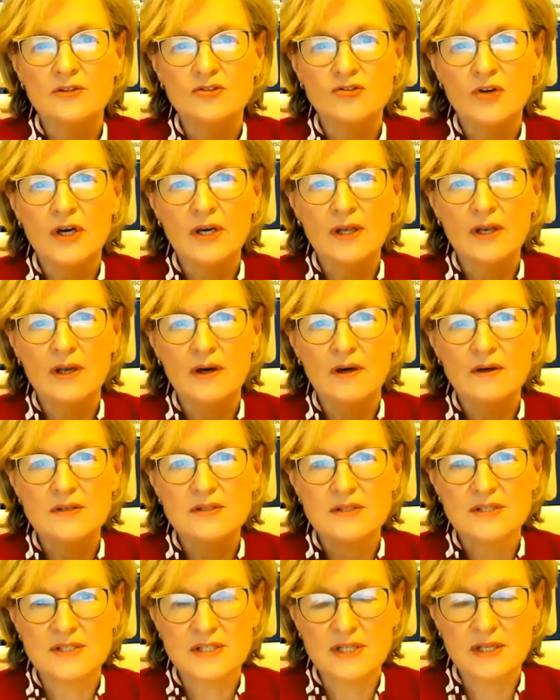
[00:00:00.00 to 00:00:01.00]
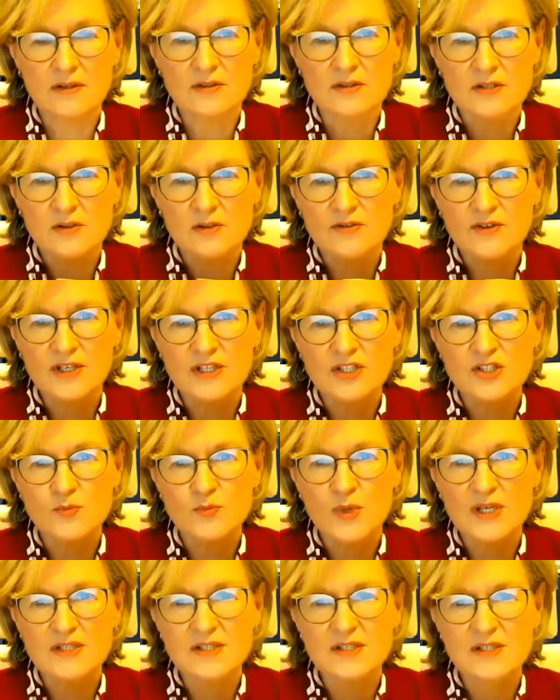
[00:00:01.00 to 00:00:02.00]
trialogues still under the French
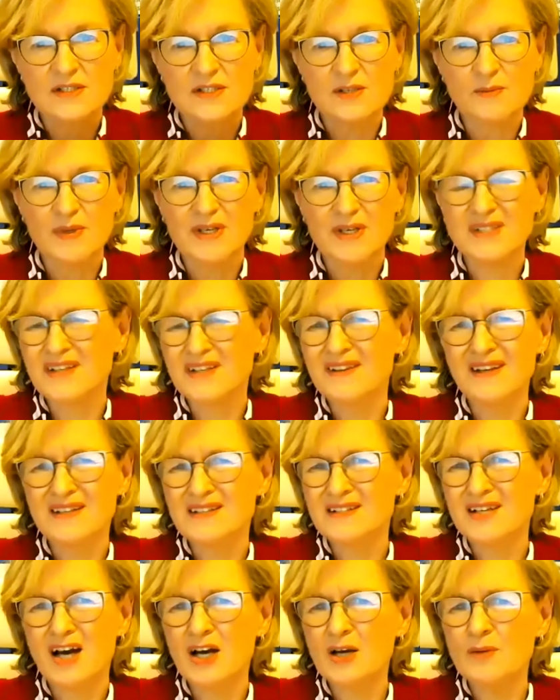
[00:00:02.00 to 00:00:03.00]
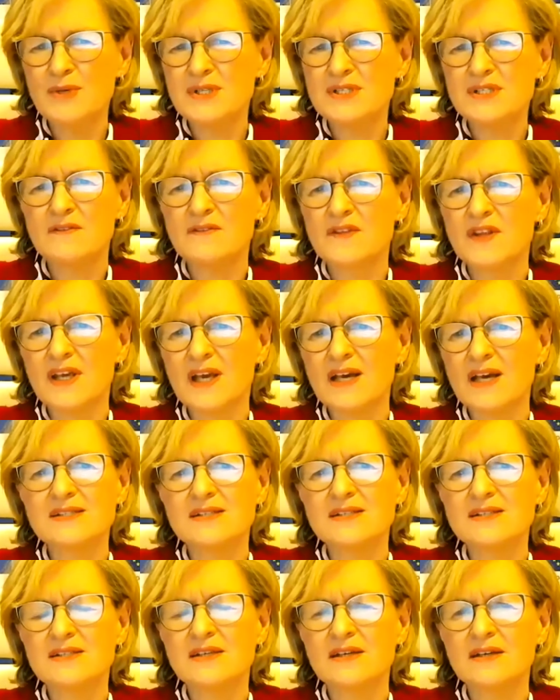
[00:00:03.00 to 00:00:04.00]
presidency, because I think time is of the
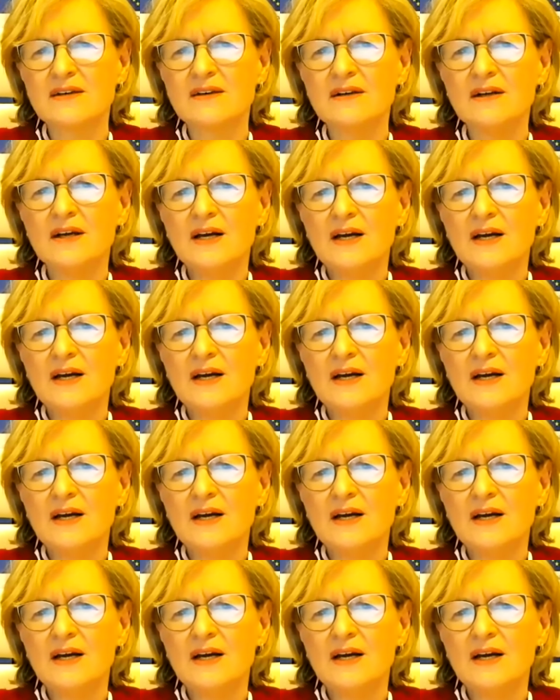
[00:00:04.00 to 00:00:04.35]
essence here.